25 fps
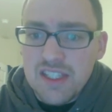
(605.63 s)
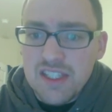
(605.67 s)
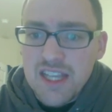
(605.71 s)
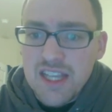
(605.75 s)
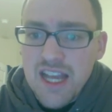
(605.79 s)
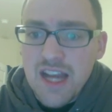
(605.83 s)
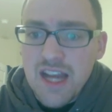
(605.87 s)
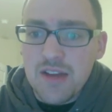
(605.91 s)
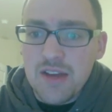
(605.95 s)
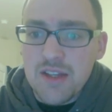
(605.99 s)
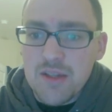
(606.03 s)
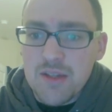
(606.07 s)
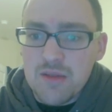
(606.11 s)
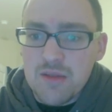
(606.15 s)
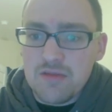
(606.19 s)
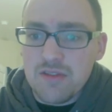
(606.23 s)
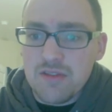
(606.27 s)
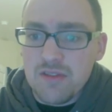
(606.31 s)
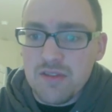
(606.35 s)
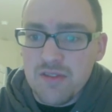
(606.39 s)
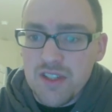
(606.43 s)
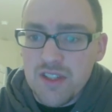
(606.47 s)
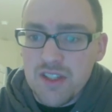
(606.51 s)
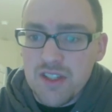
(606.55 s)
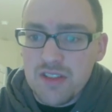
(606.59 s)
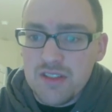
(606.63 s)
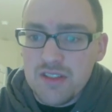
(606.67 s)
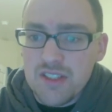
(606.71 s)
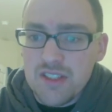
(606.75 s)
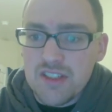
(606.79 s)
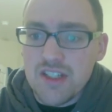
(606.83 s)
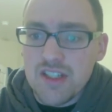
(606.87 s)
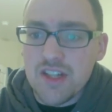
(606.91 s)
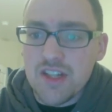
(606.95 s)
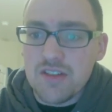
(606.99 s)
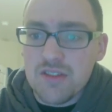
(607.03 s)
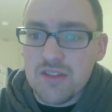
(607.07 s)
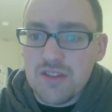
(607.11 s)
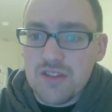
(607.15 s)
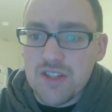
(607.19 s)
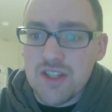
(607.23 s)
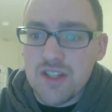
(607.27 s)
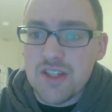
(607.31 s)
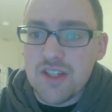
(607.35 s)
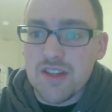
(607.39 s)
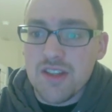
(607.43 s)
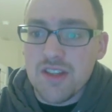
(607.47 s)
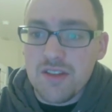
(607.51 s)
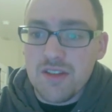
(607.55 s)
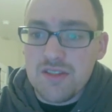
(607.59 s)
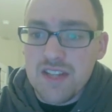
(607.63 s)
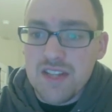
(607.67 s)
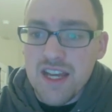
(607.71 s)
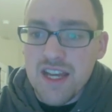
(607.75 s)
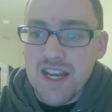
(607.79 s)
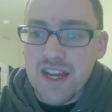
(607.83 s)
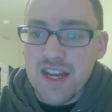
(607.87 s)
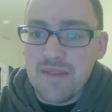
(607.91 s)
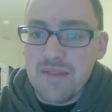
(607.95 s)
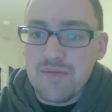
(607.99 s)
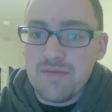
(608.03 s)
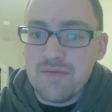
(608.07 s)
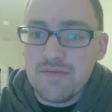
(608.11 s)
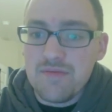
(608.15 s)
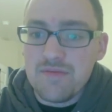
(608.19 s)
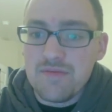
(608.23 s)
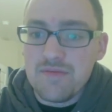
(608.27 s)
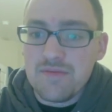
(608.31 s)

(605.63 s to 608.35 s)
how they were fulfilled and understood in their time.